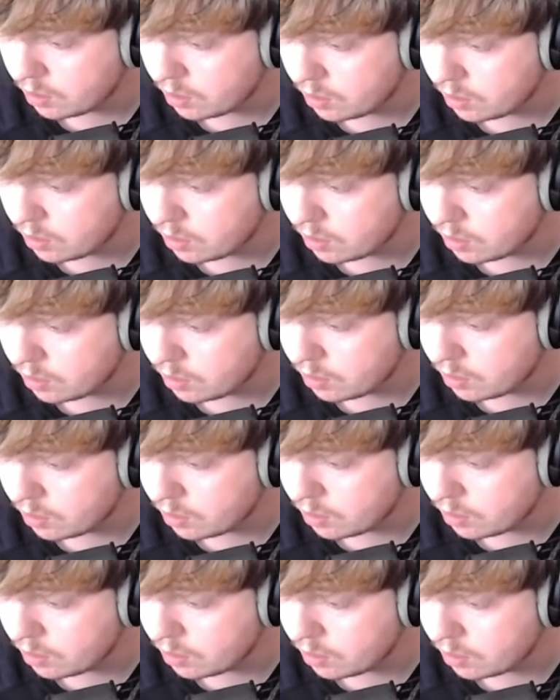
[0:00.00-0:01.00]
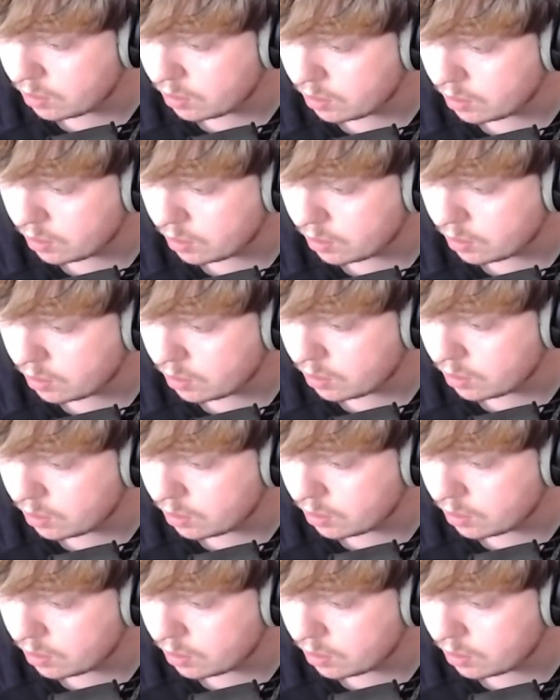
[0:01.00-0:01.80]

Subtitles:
No one is speaking in this clip.